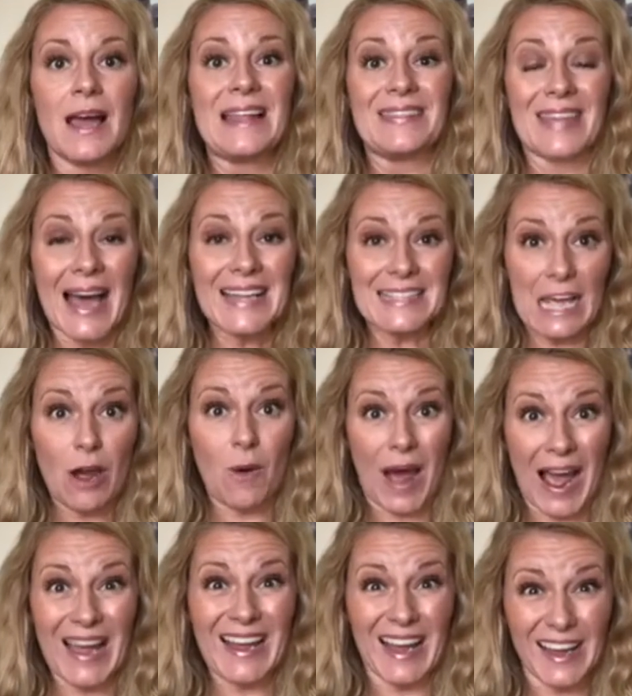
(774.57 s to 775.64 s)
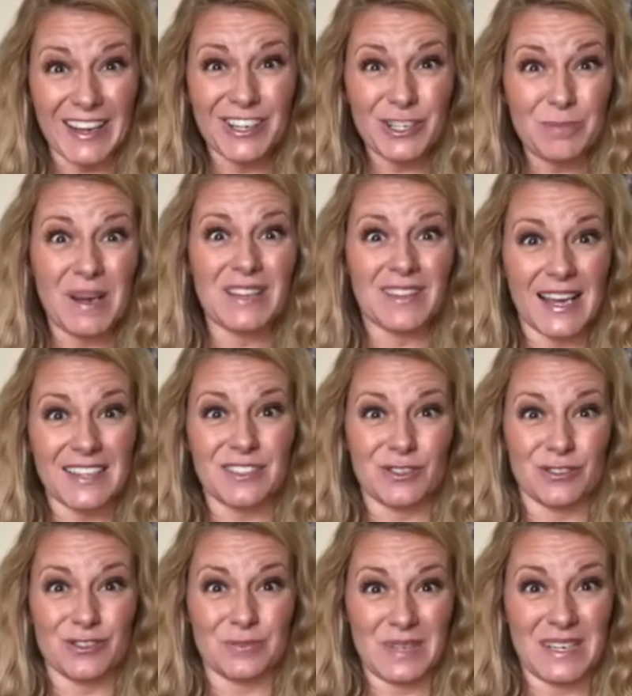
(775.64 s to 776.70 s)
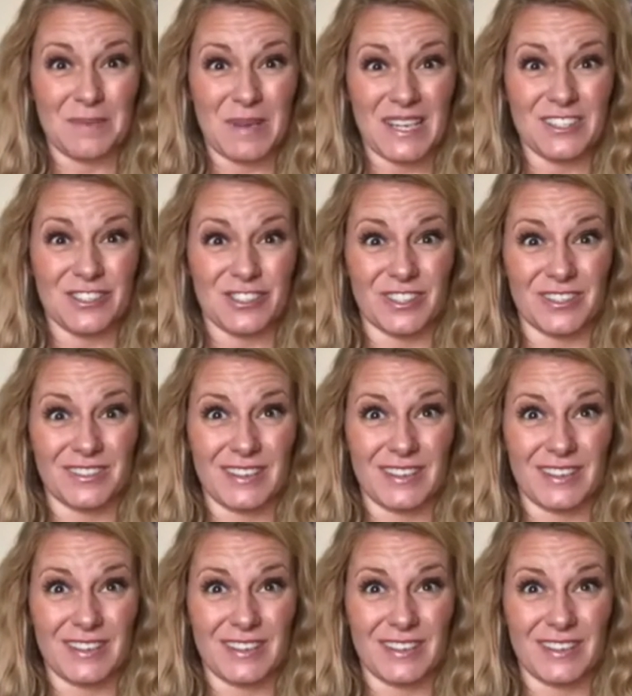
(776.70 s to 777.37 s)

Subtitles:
That's how I hired my last social media manager.